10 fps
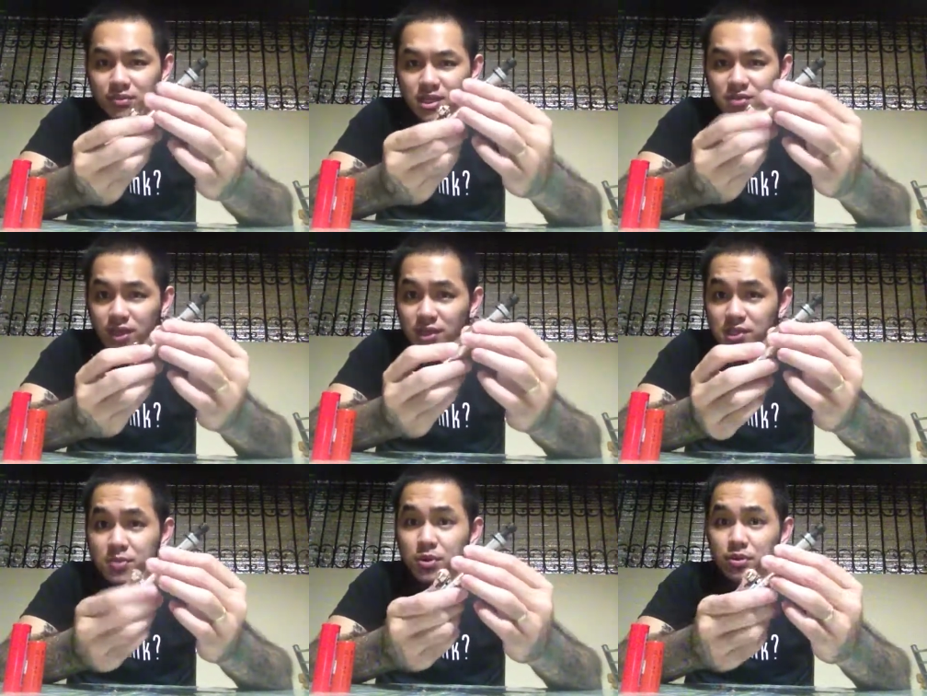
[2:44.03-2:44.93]
it's fairly
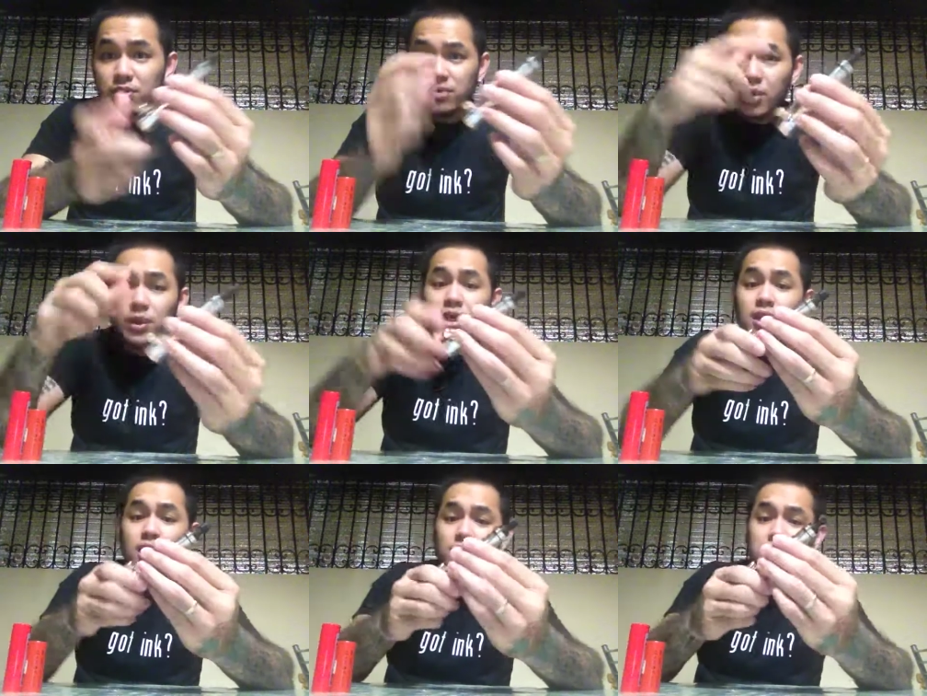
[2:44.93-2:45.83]
smooth going in and
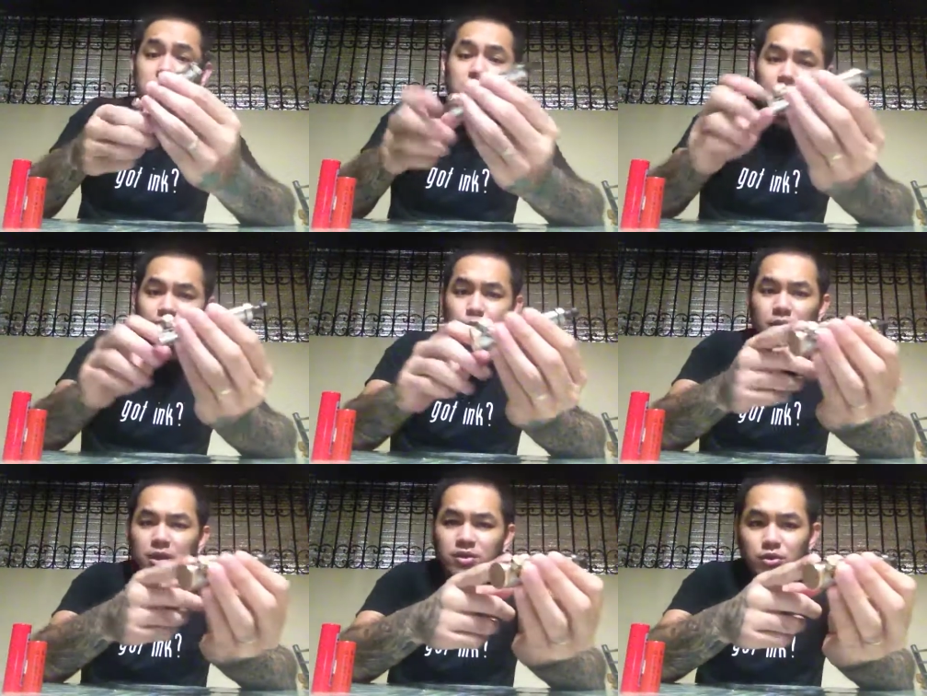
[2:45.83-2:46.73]
out, so you don't have to
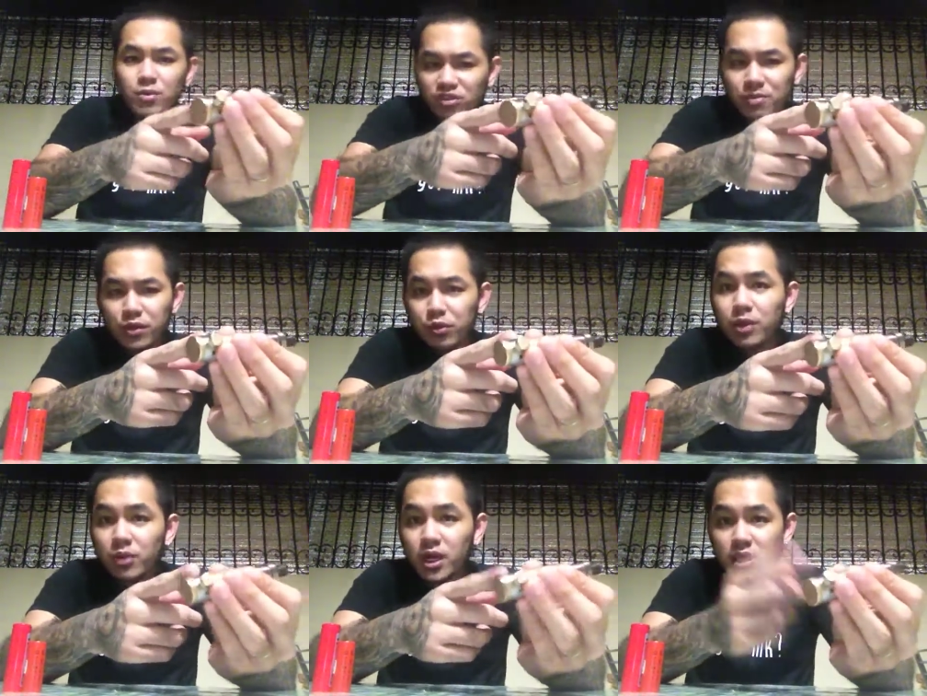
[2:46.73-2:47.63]
worry too much about
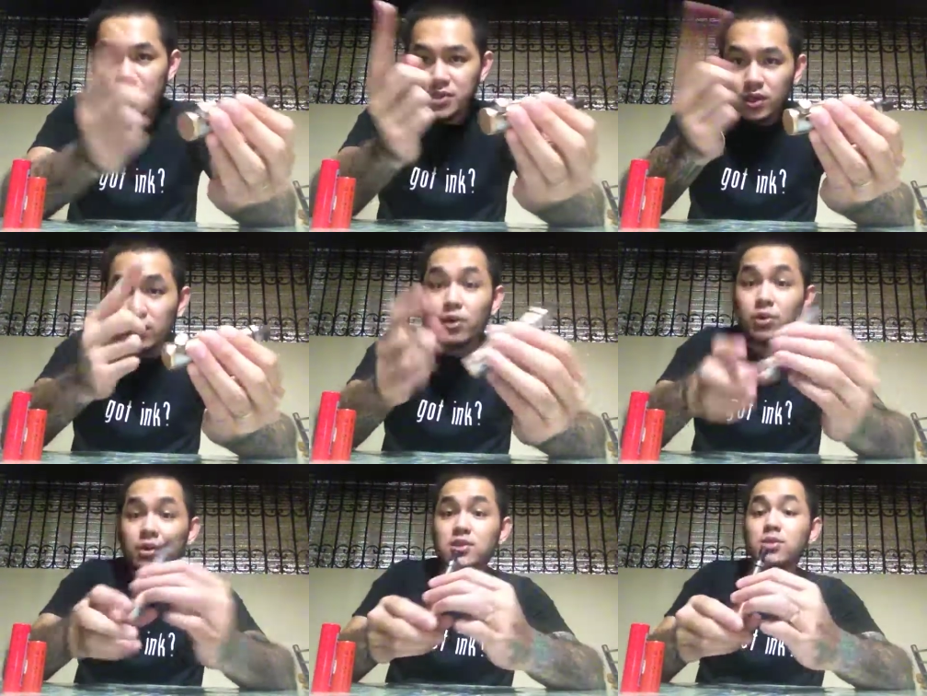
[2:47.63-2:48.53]
thread markings on the
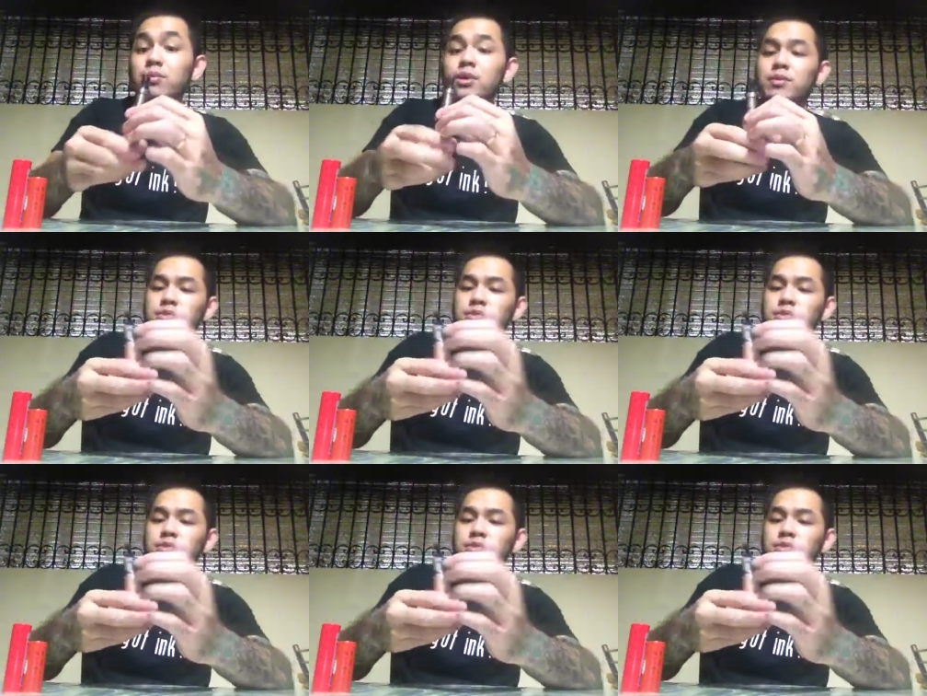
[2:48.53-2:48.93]
lower tube.